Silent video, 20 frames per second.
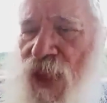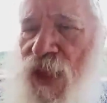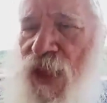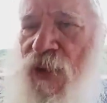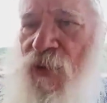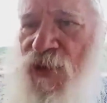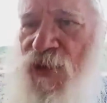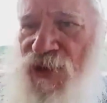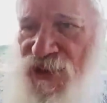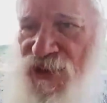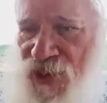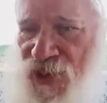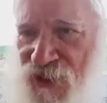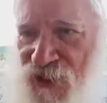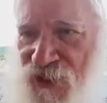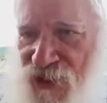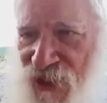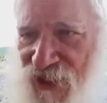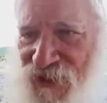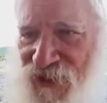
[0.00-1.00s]
It was a
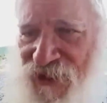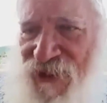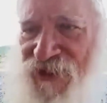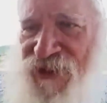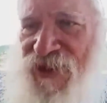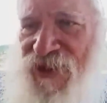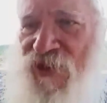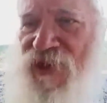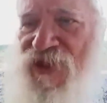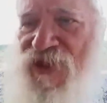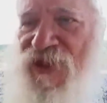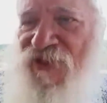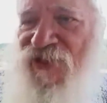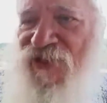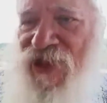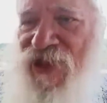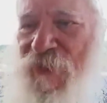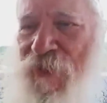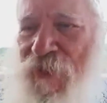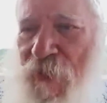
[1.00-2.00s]
necessary
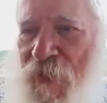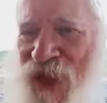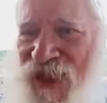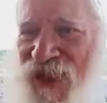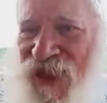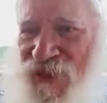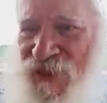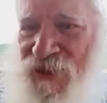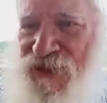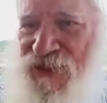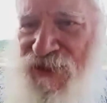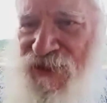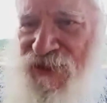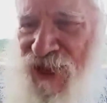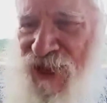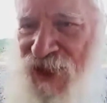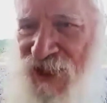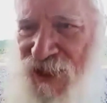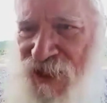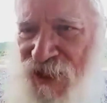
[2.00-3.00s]
developmental
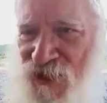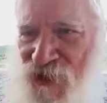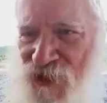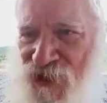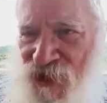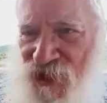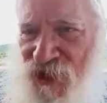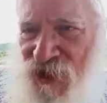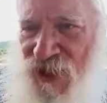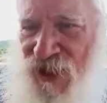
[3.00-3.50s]
stage